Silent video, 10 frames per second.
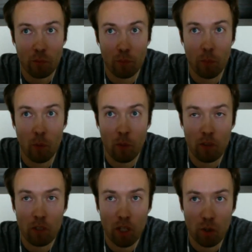All of
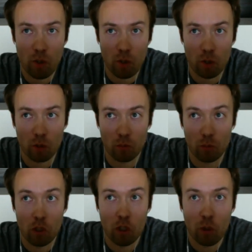a sudden, you're
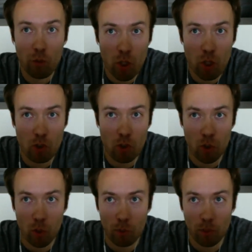reduced
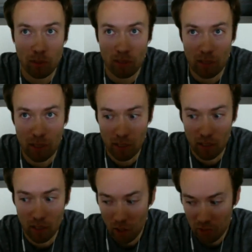to building
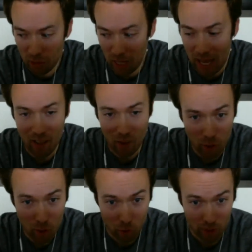another add-on
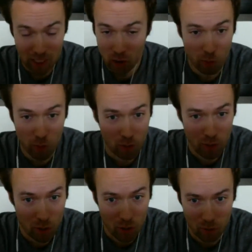to a distributed
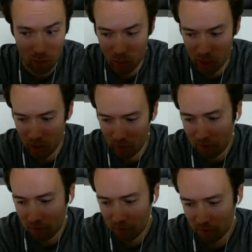system, which
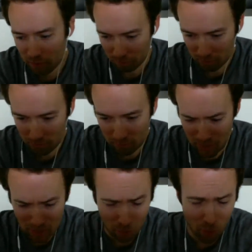
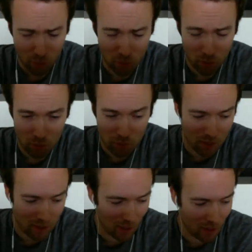distributed systems
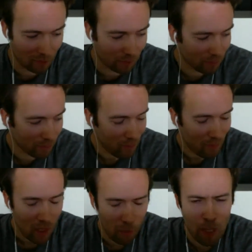is
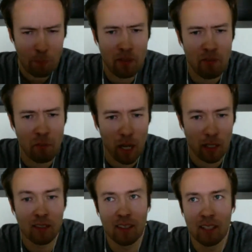pet peeve of
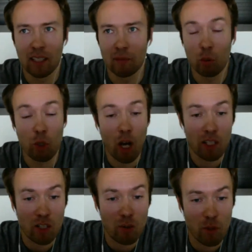mine. Do not
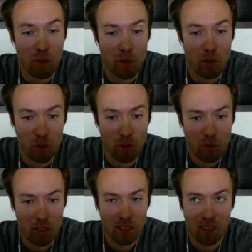distribute your
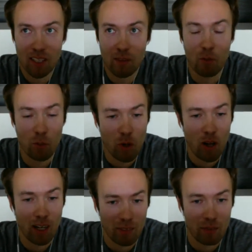systems if you do
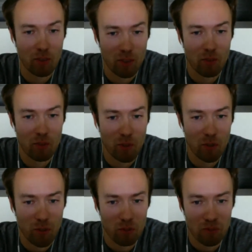not have to distribute your
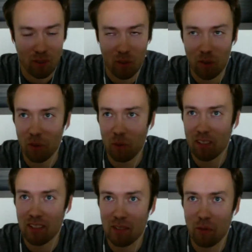systems. Or what
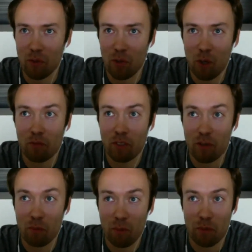is it? The first law of
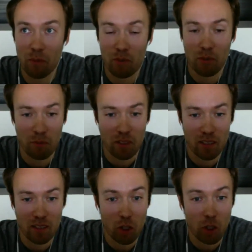distributed systems
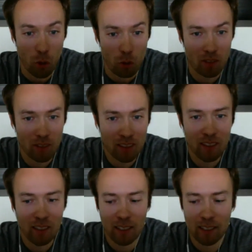is don't.
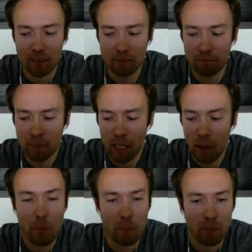I'm
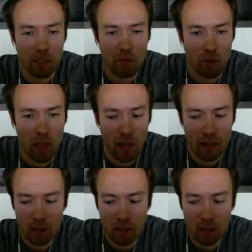a big believer in that.